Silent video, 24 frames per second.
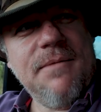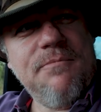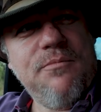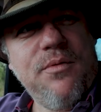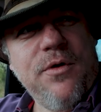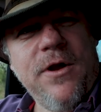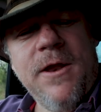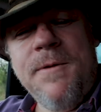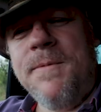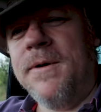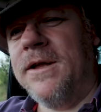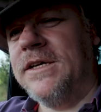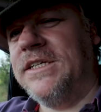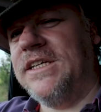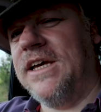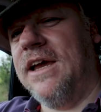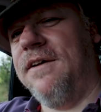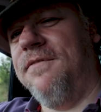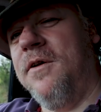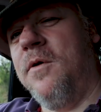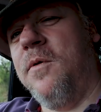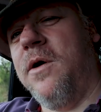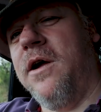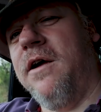pretty much
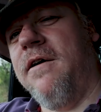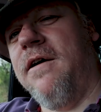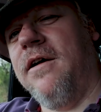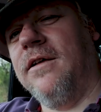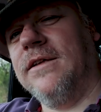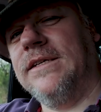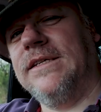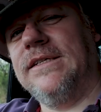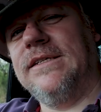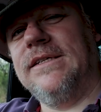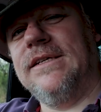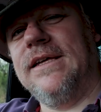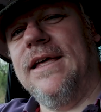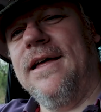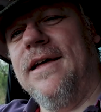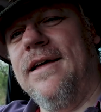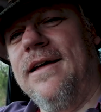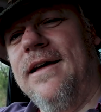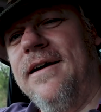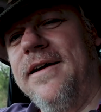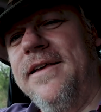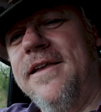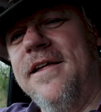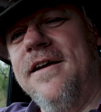everywhere else
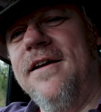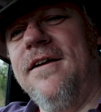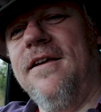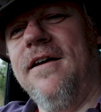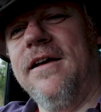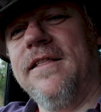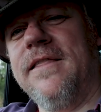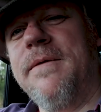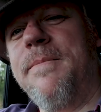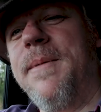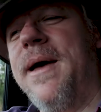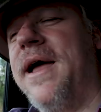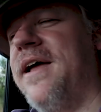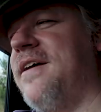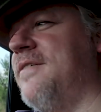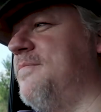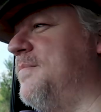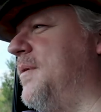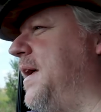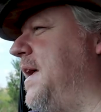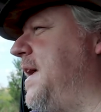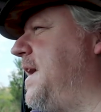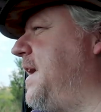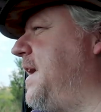I know like the back of my